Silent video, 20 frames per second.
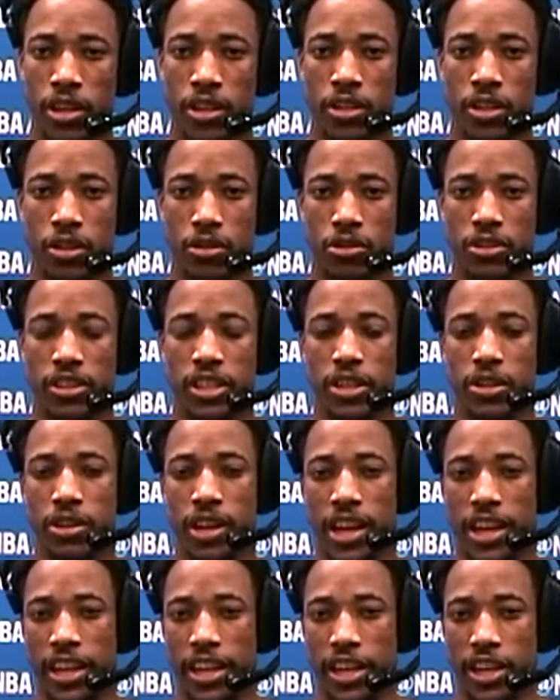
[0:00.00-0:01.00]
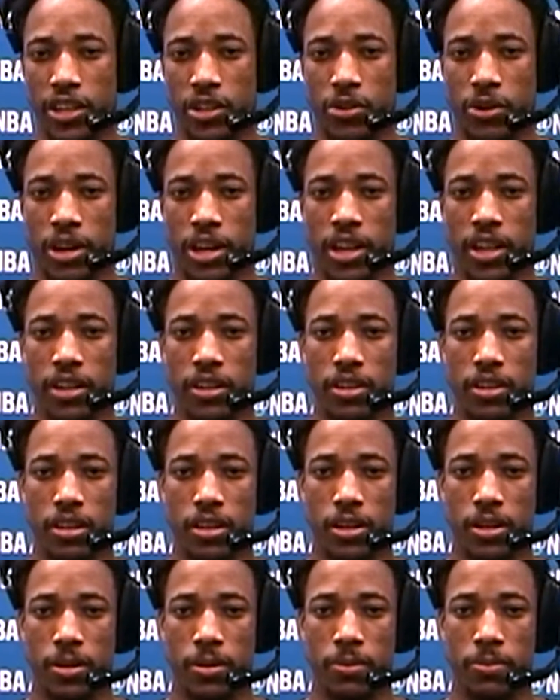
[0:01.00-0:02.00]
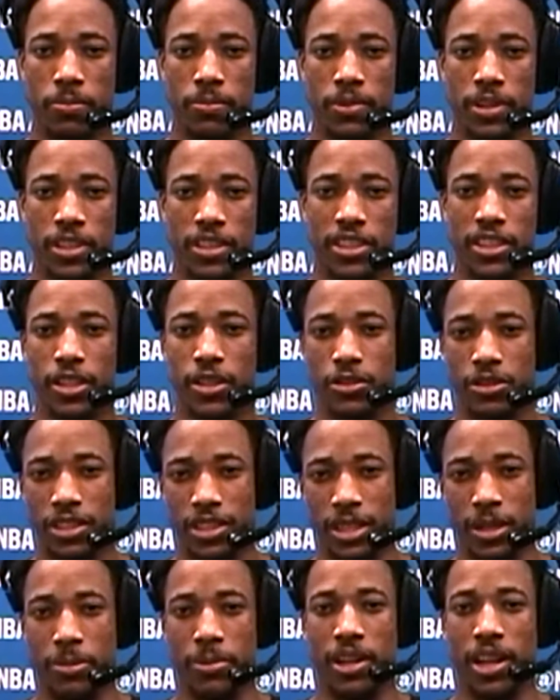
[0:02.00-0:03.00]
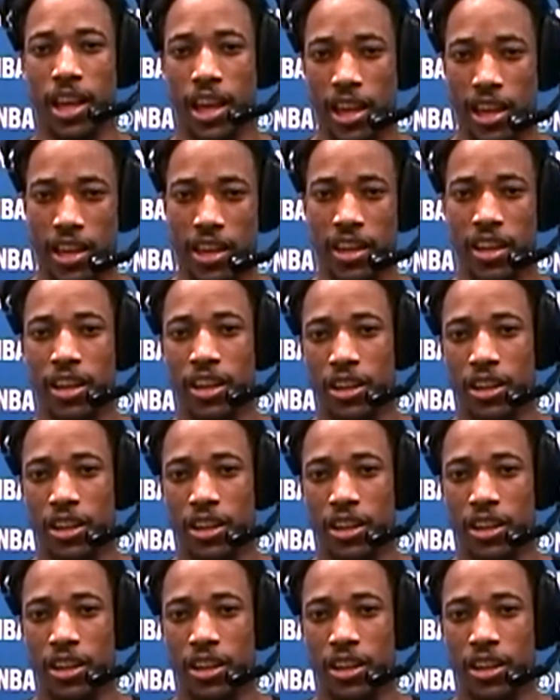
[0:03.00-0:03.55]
you know, still not getting credit, still seeming like,